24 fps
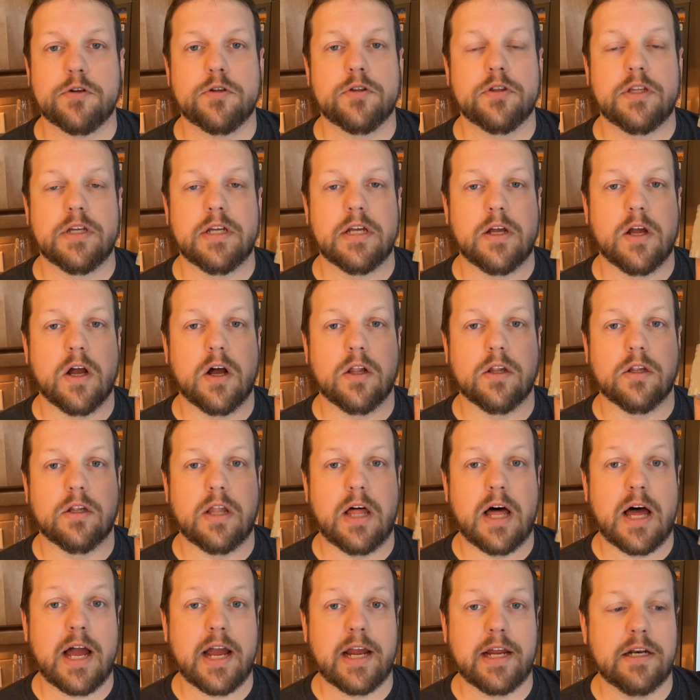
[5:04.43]
the
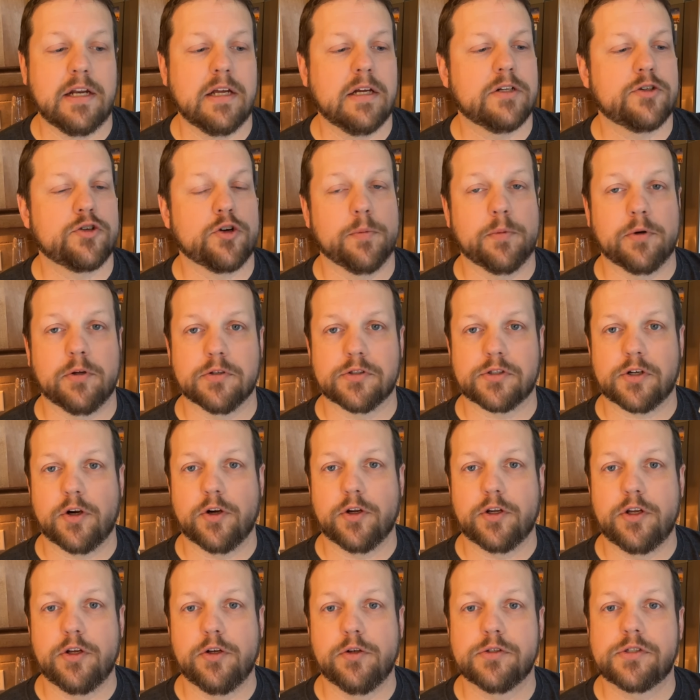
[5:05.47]
line terminals are
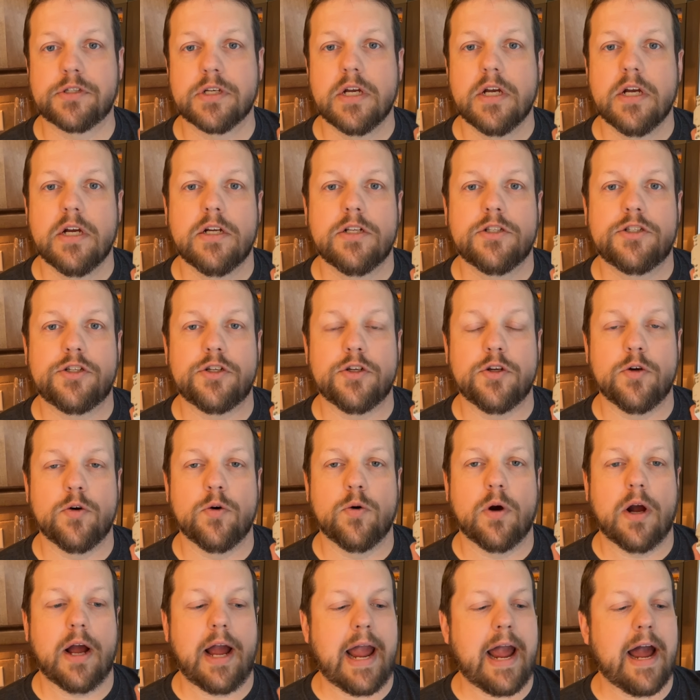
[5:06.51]
used
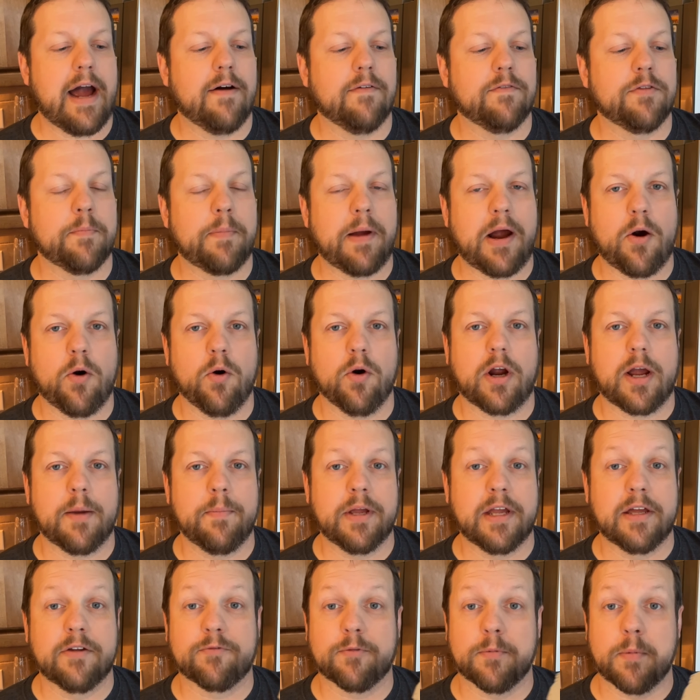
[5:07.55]
to have the power
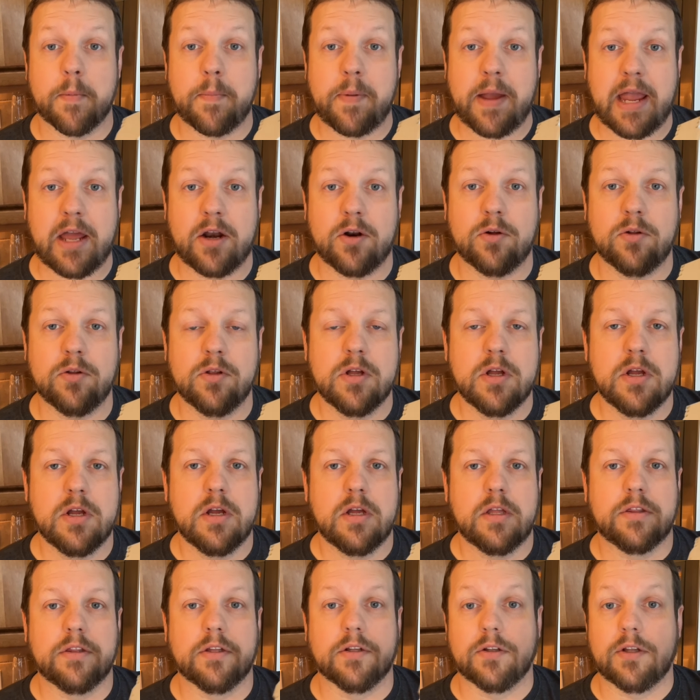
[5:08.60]
coming in from the panel,
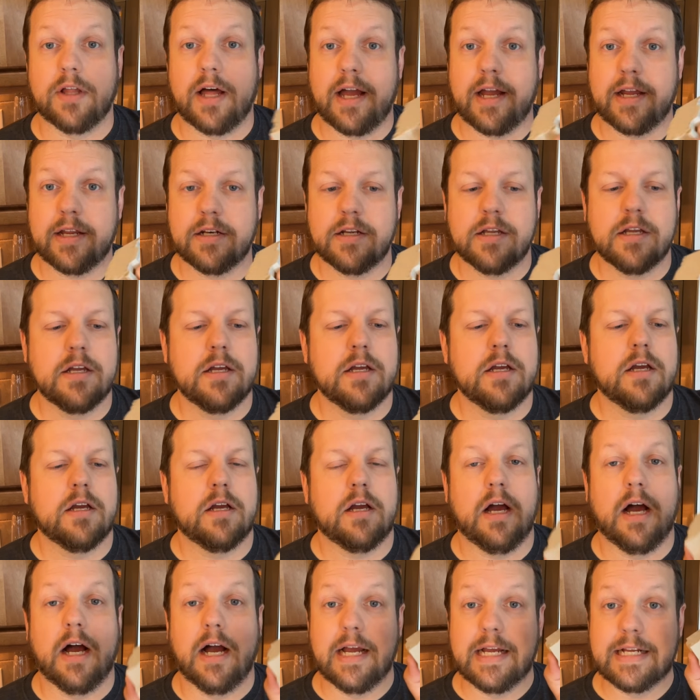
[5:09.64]
the line
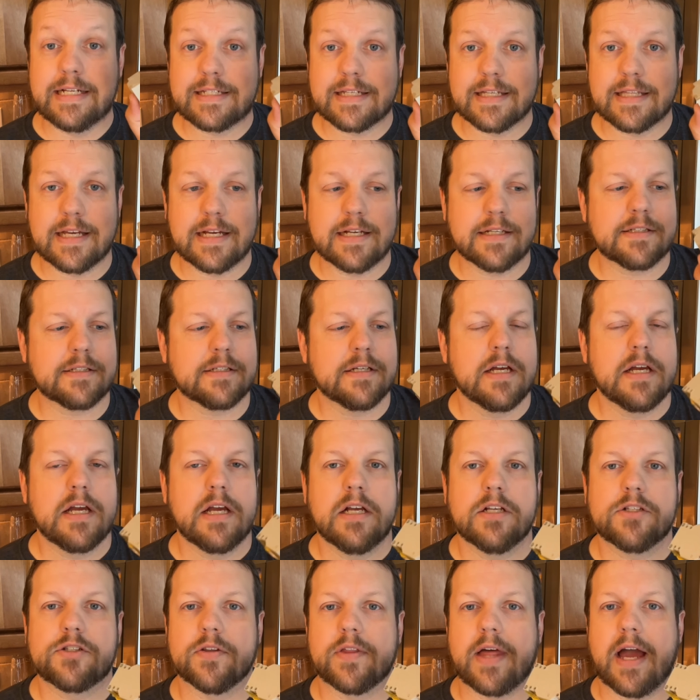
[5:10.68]
into this.
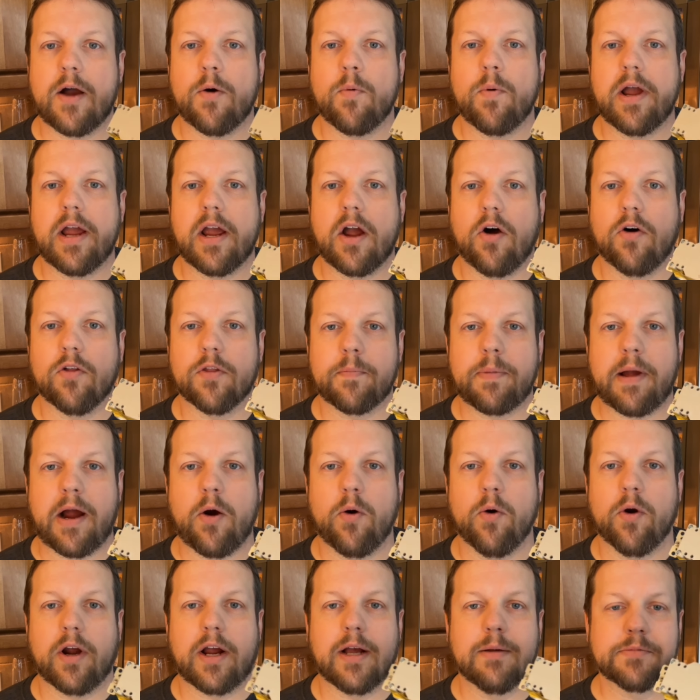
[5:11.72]
So that way all the
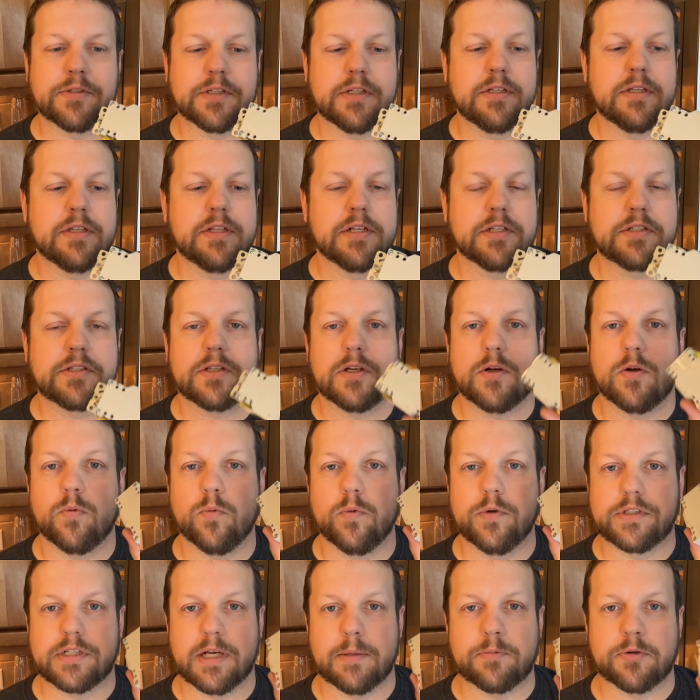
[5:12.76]
power comes into this
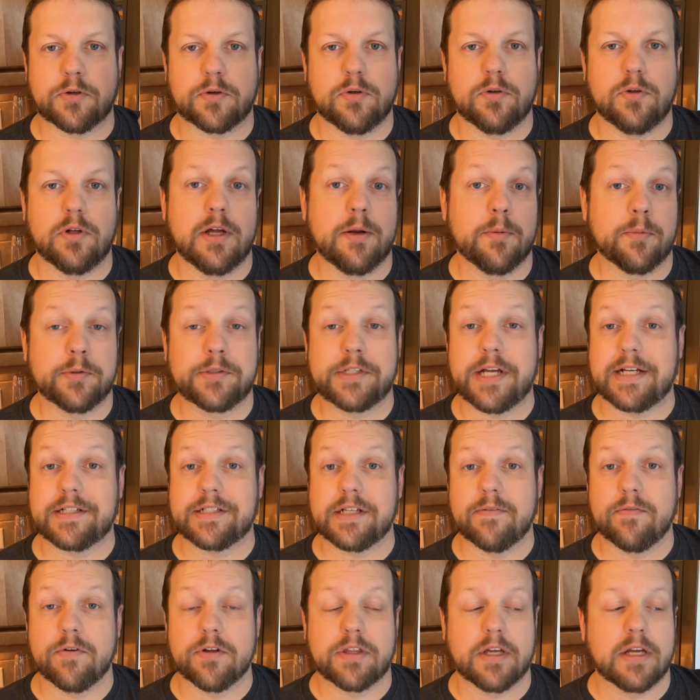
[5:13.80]
receptacle and it protects
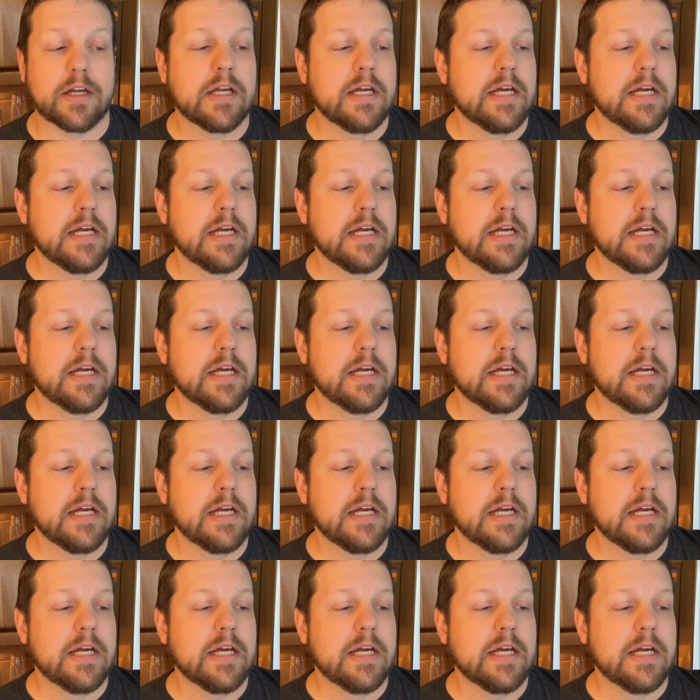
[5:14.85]
everything.